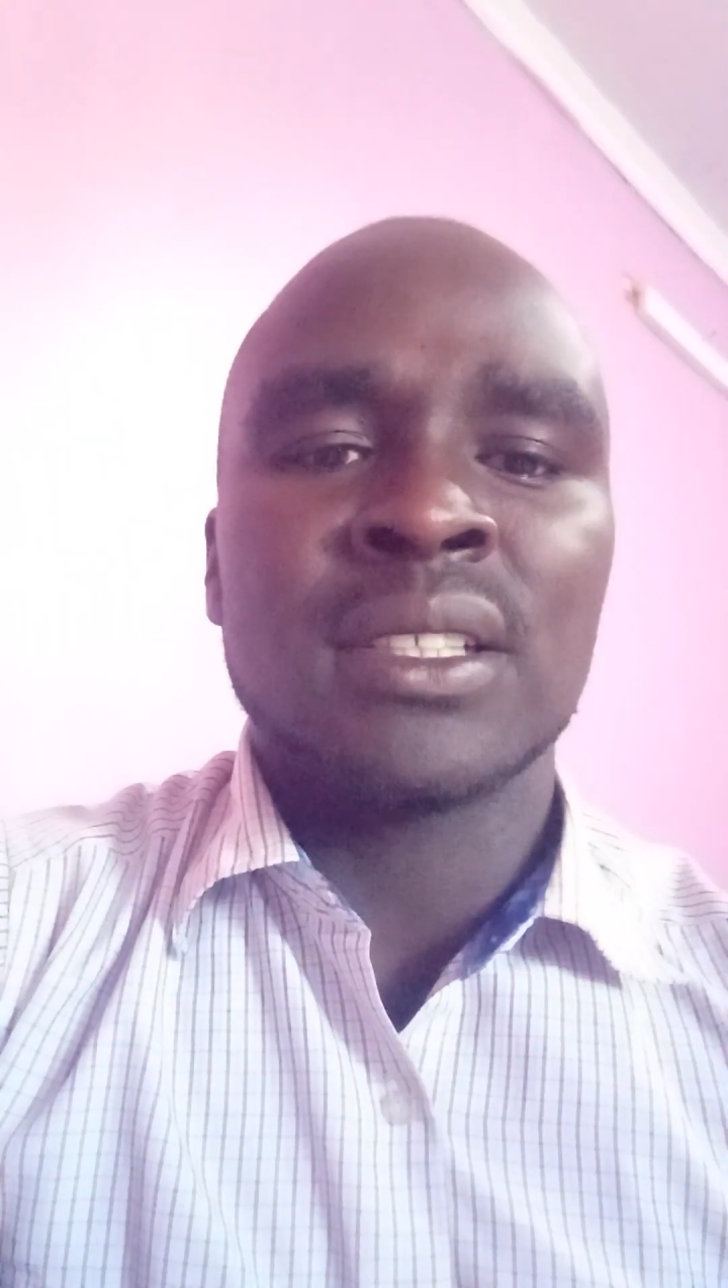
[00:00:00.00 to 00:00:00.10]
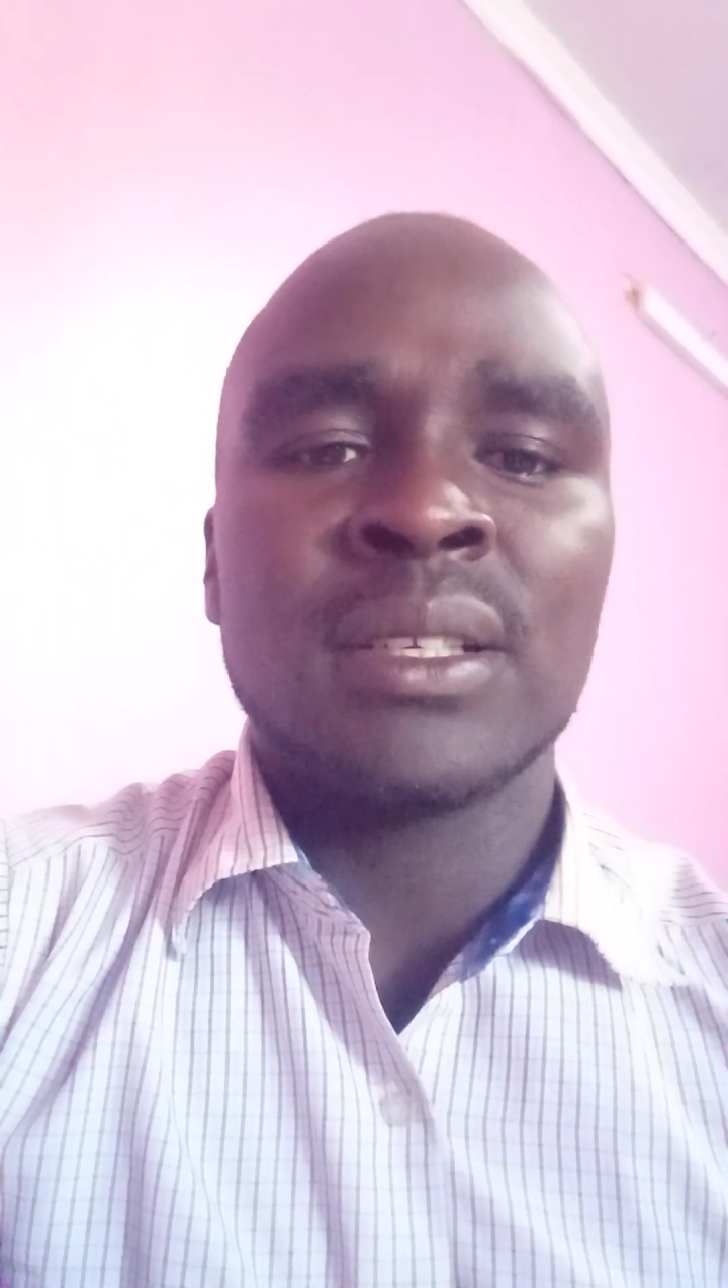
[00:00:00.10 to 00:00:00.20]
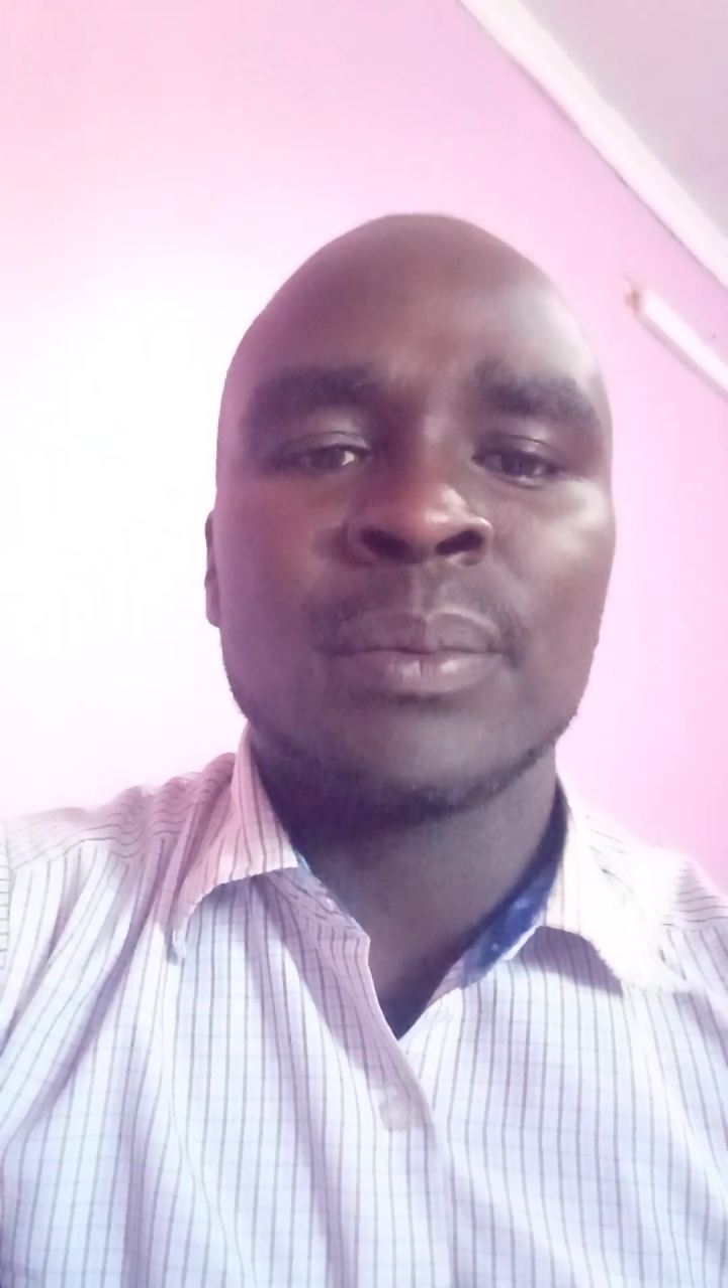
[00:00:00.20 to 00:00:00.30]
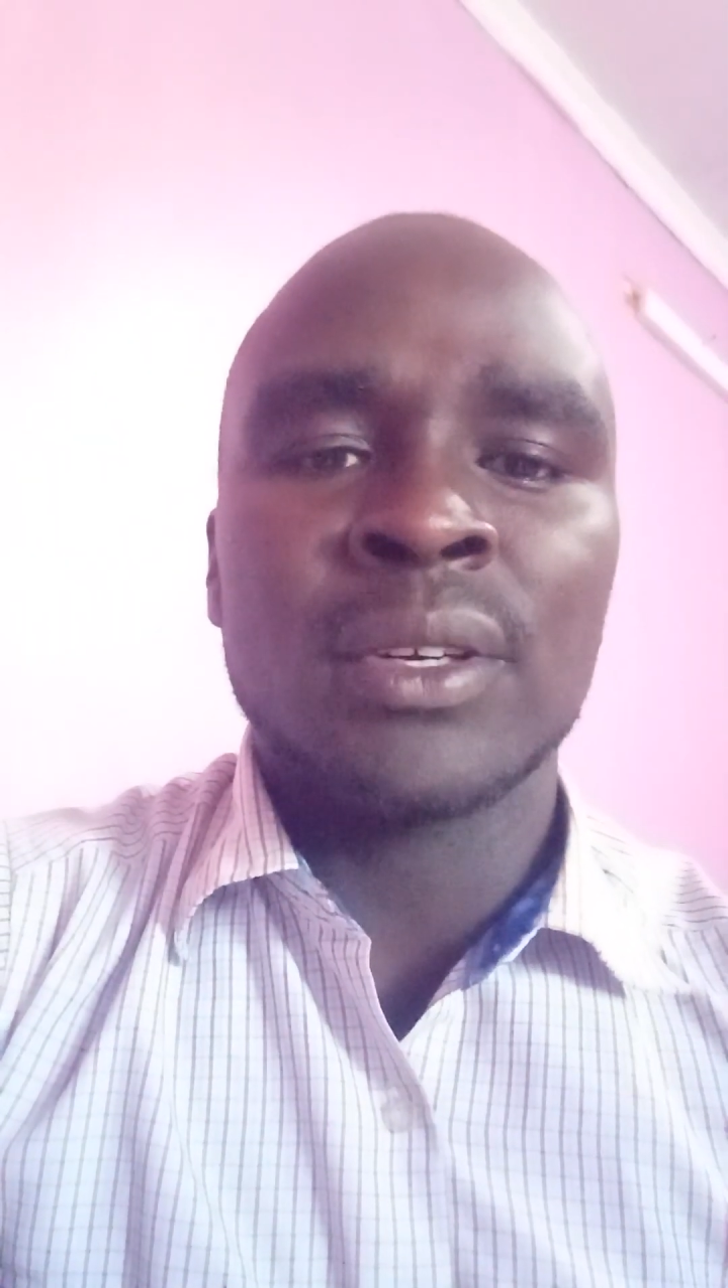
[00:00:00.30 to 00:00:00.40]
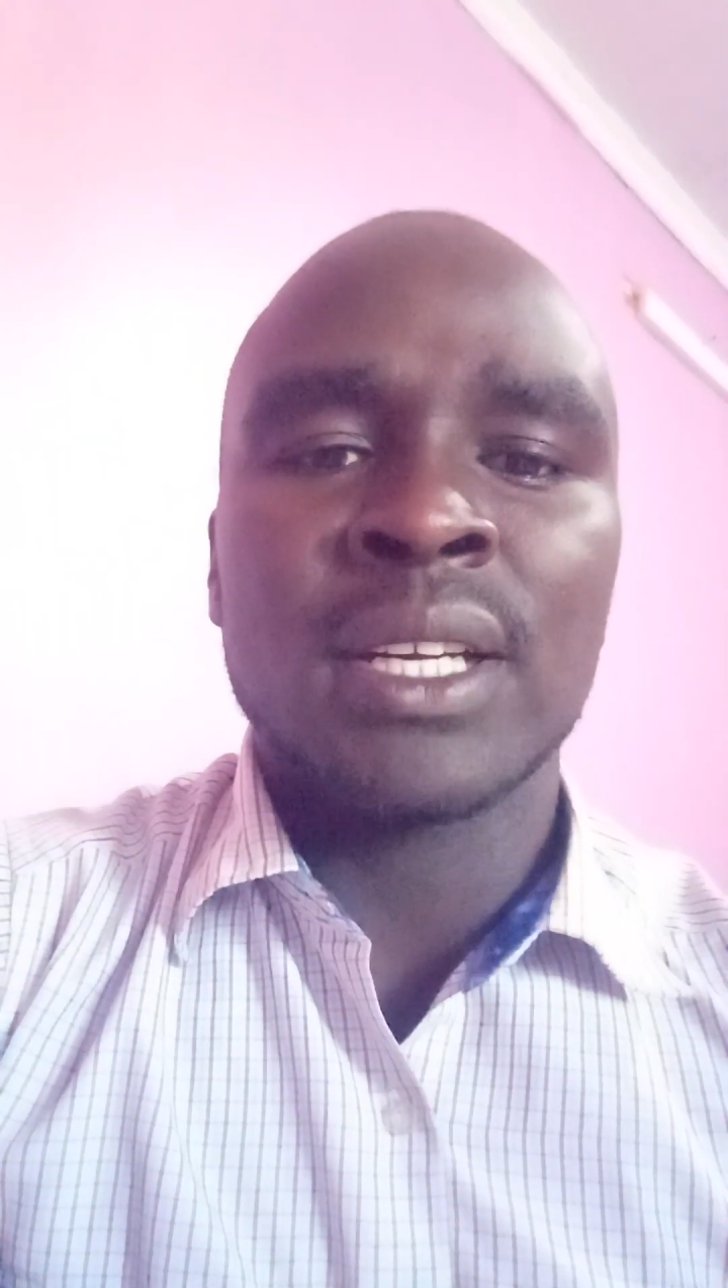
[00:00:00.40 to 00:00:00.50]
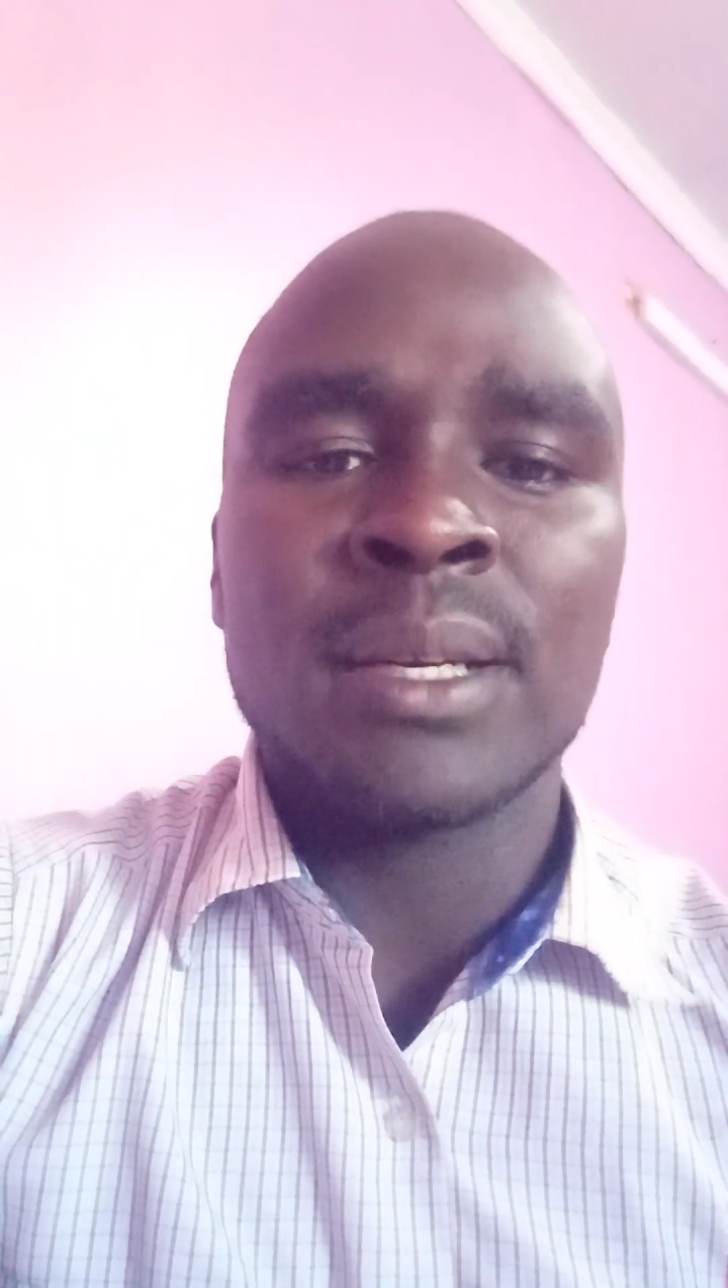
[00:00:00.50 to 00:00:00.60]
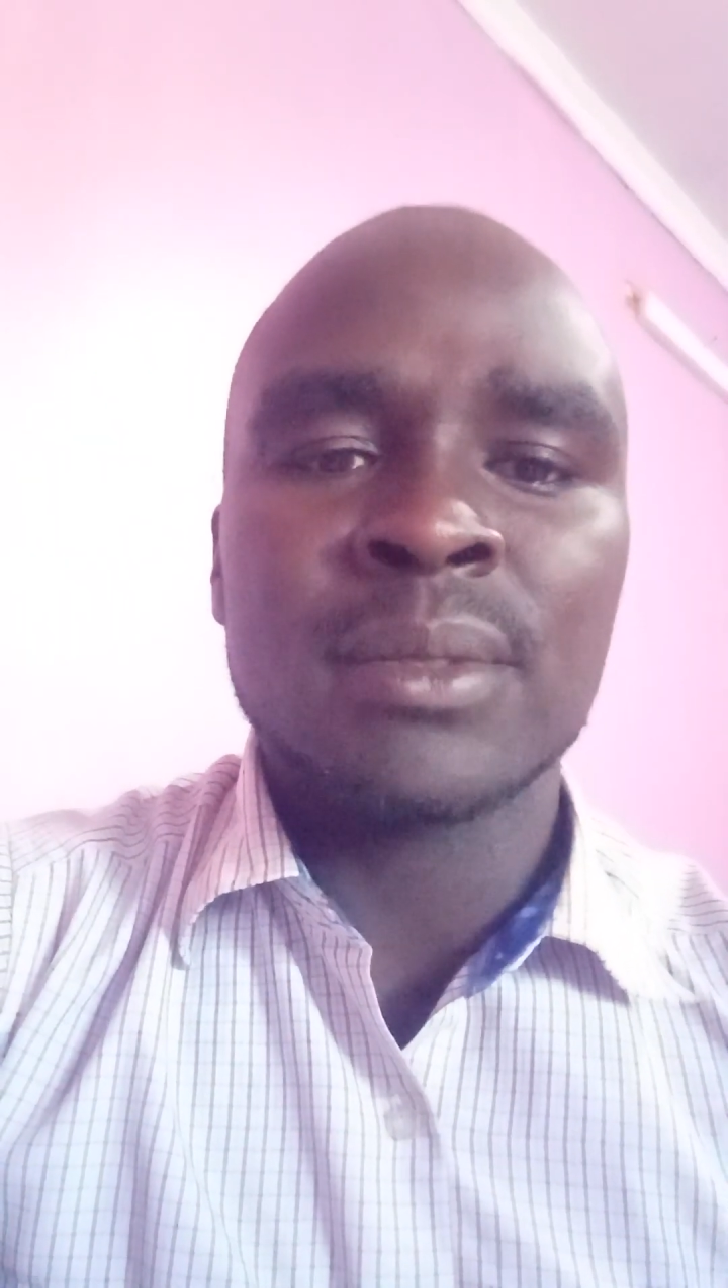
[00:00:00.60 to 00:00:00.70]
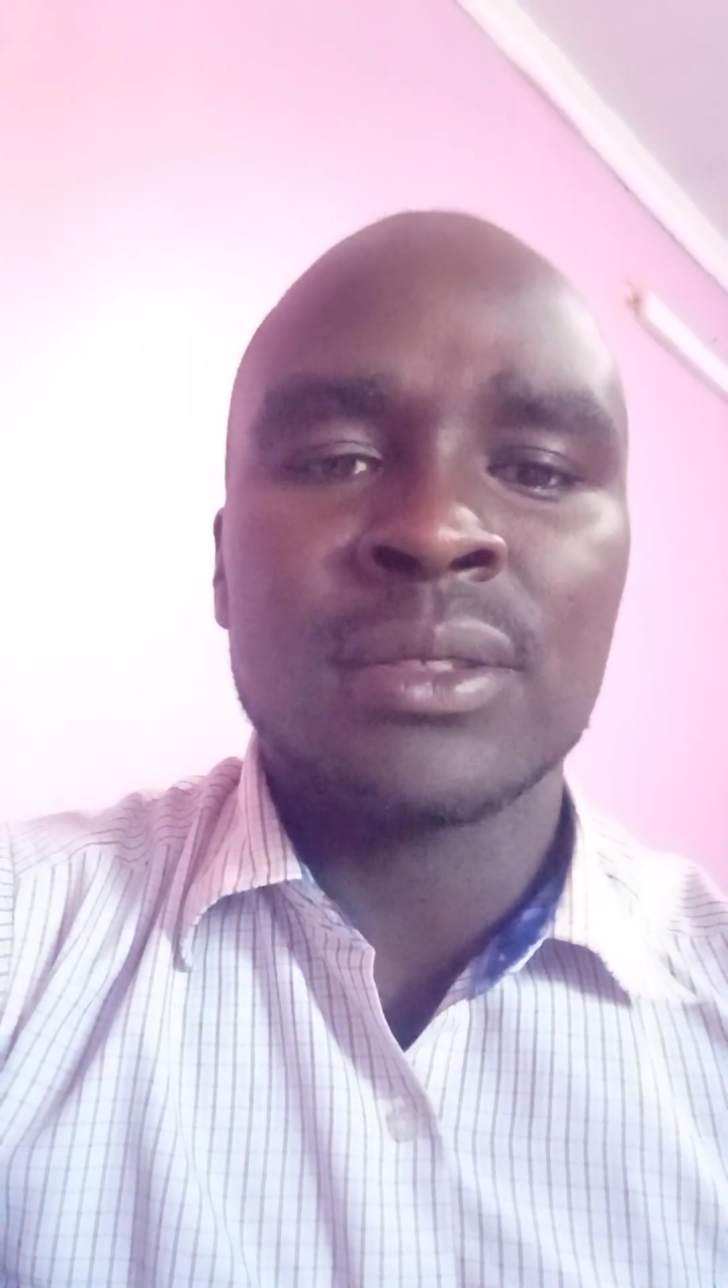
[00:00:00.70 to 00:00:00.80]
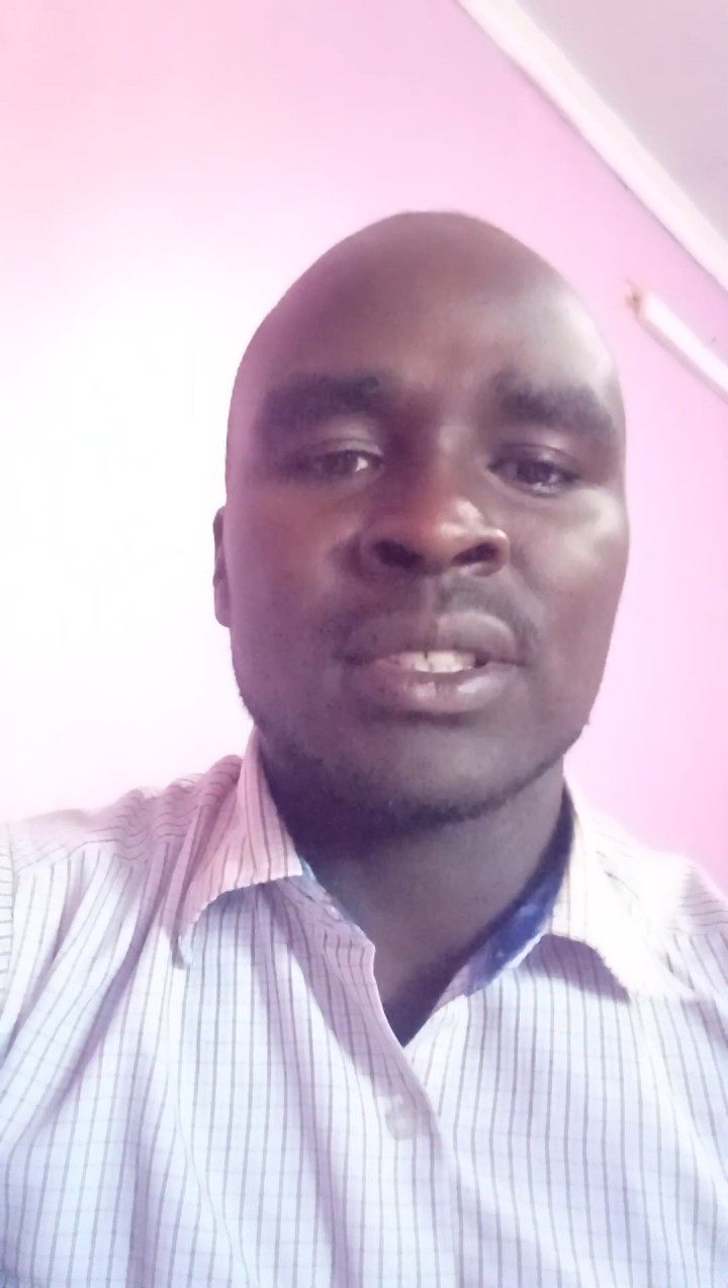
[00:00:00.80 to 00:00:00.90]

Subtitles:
3 programs,